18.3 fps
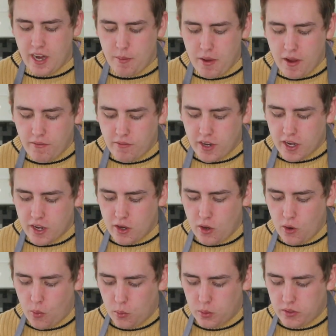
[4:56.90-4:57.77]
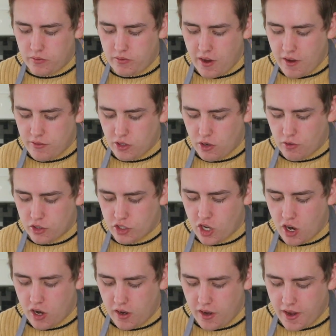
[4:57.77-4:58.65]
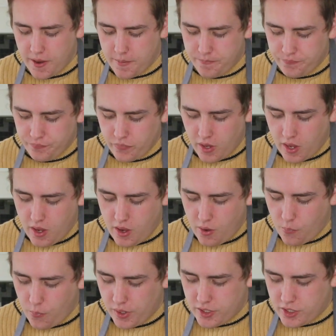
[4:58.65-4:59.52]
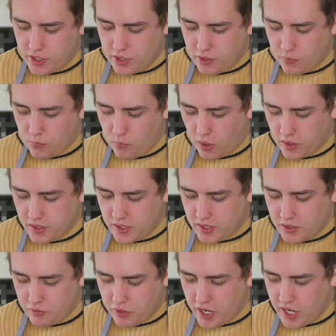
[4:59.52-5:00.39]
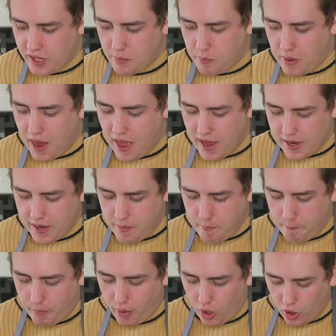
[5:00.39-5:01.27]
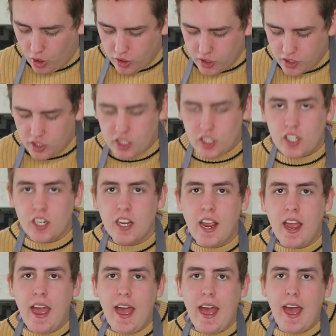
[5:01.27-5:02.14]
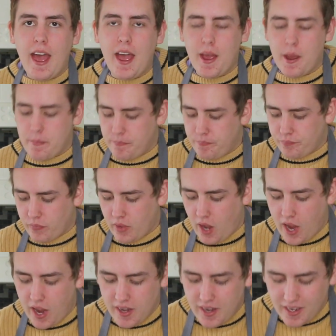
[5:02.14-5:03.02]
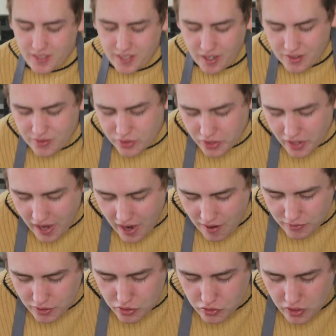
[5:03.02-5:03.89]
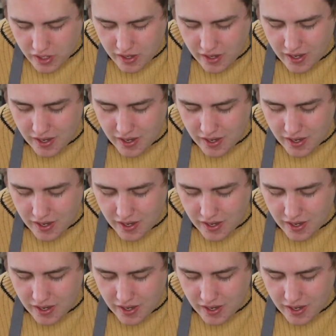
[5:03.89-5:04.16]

Now we have like loads of leftover chocolate. which wasn't really the plan, but I guess I'm just gonna have to drink